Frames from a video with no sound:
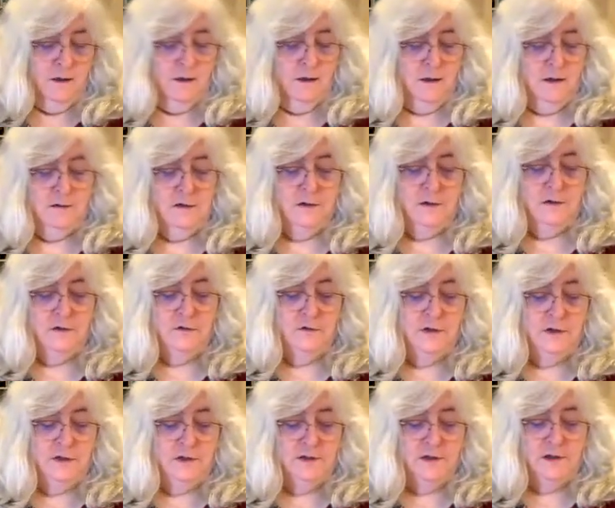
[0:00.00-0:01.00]
I didn't do
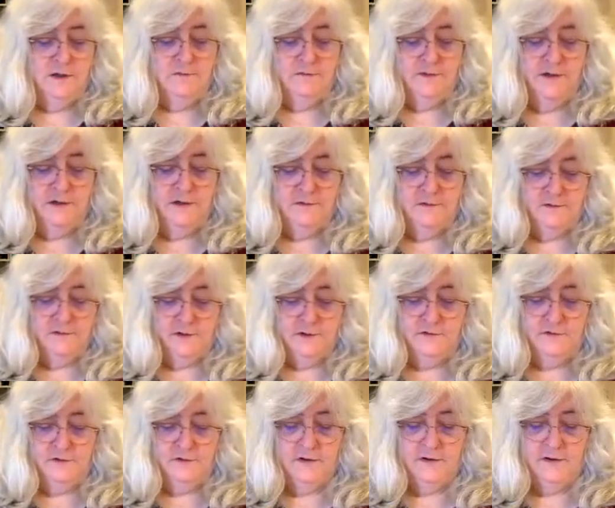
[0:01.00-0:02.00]
anything fancy
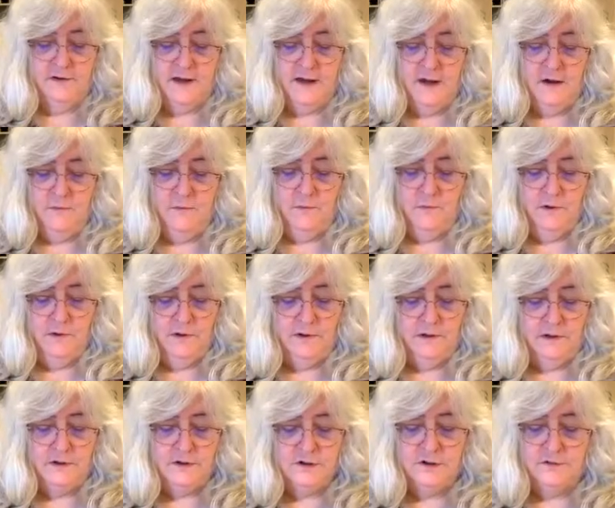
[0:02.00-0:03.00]
to that one.
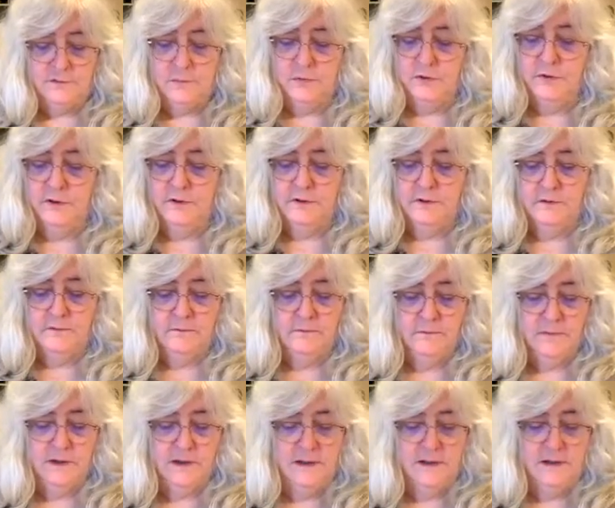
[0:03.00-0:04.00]
I just put
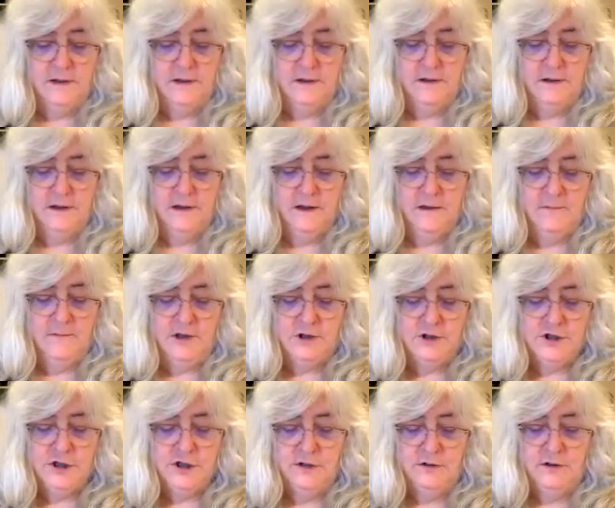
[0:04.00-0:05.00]
my image
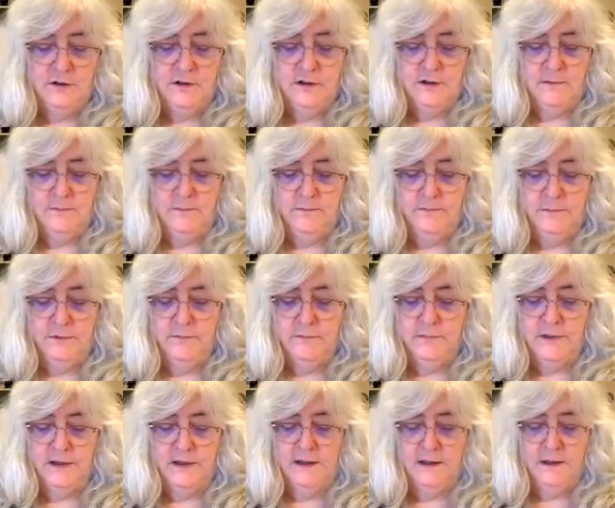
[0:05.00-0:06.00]
here and I put
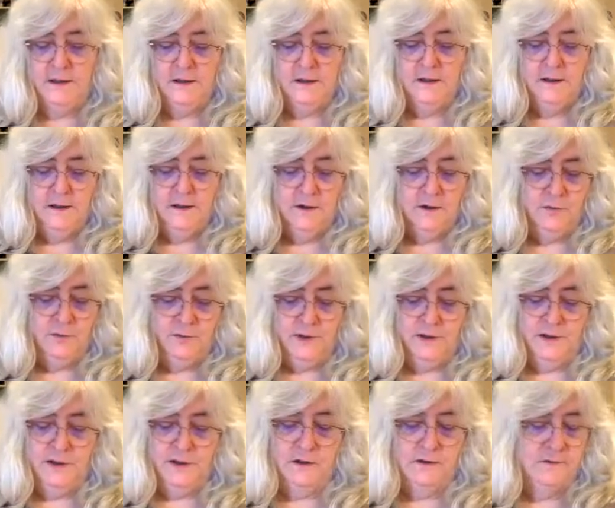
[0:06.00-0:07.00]
my
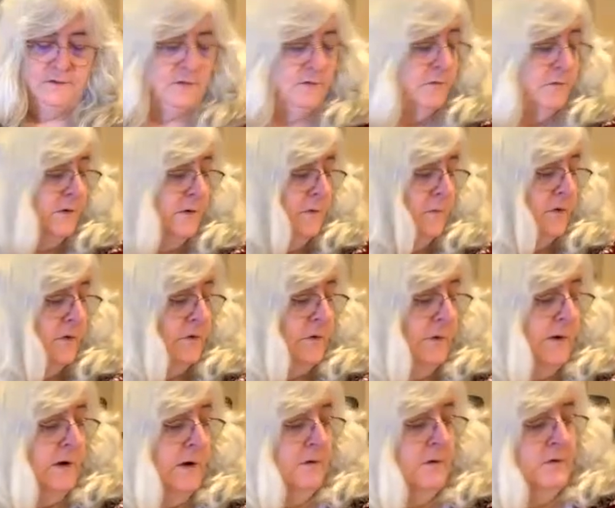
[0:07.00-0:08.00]
greeting on some foam
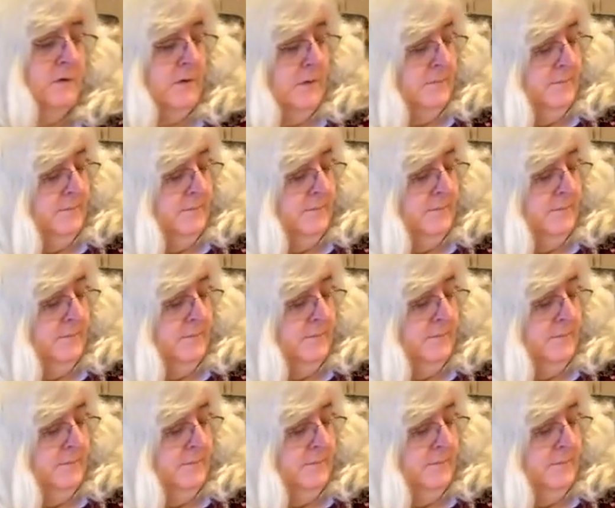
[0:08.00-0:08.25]
squares.